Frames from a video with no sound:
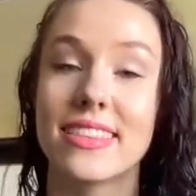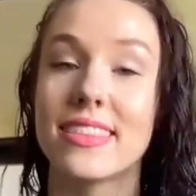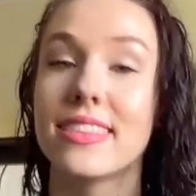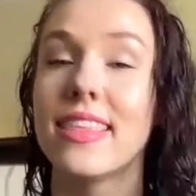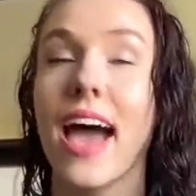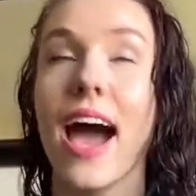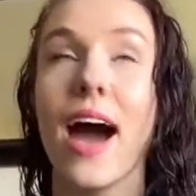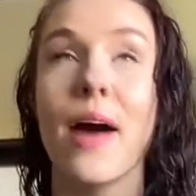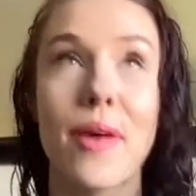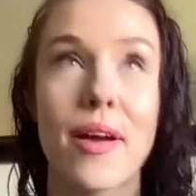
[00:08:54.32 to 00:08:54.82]

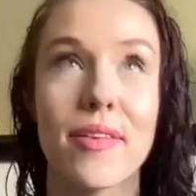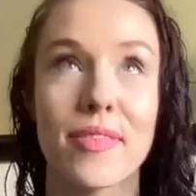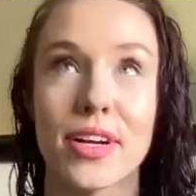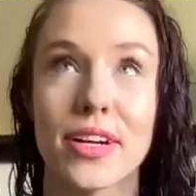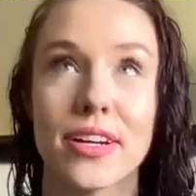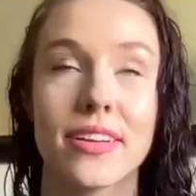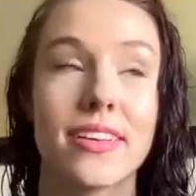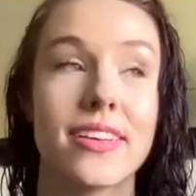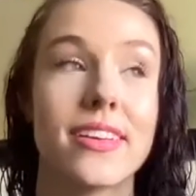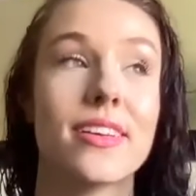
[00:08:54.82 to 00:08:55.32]
however,
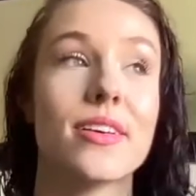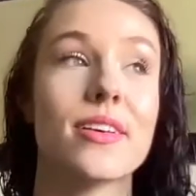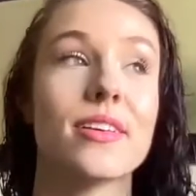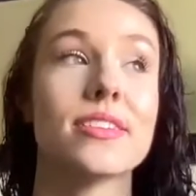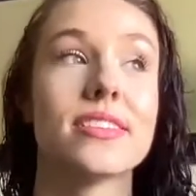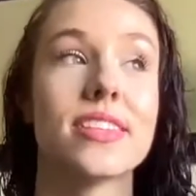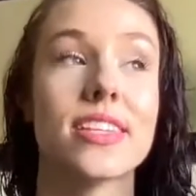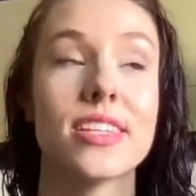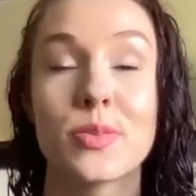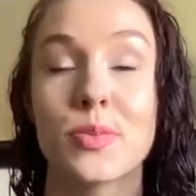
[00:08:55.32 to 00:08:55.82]

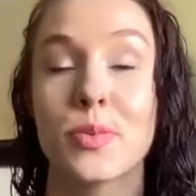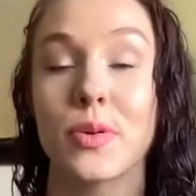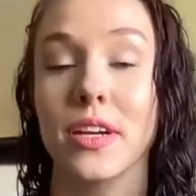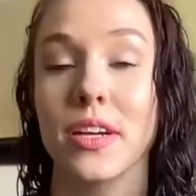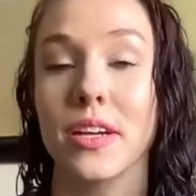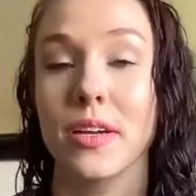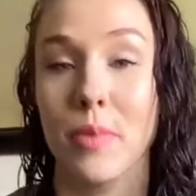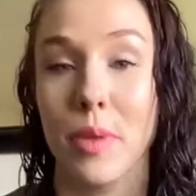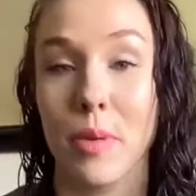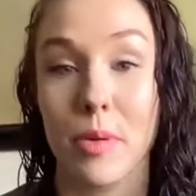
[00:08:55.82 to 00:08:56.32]
since
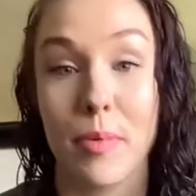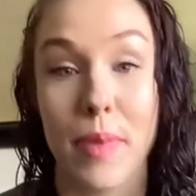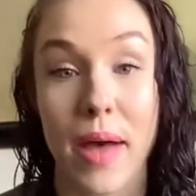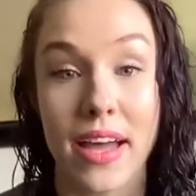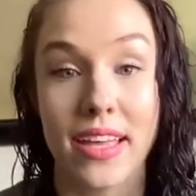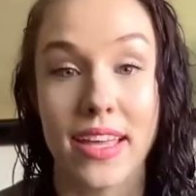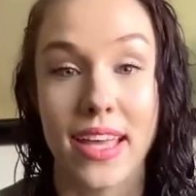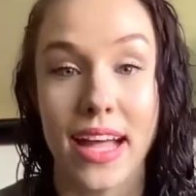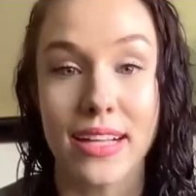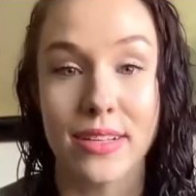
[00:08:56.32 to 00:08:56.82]
we were
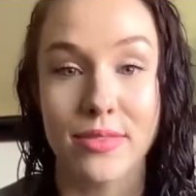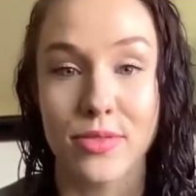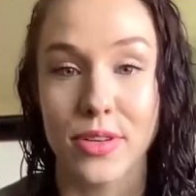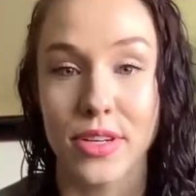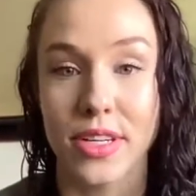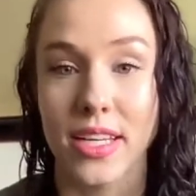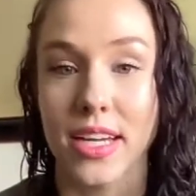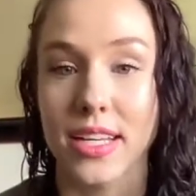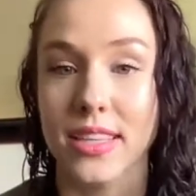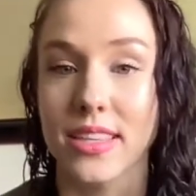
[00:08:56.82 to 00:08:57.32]
back in
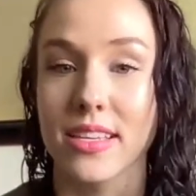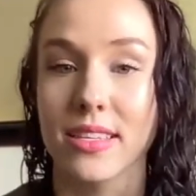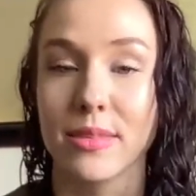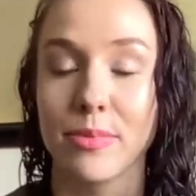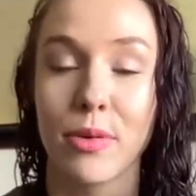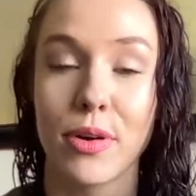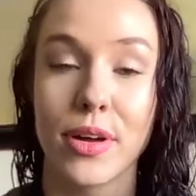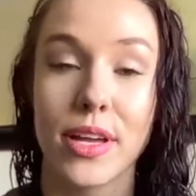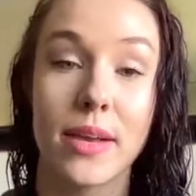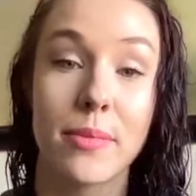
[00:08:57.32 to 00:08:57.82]
California at this
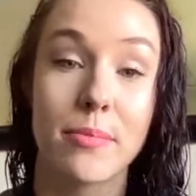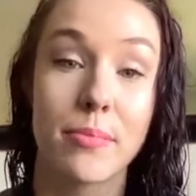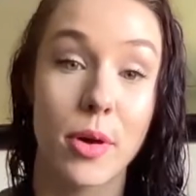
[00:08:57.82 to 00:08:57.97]
point,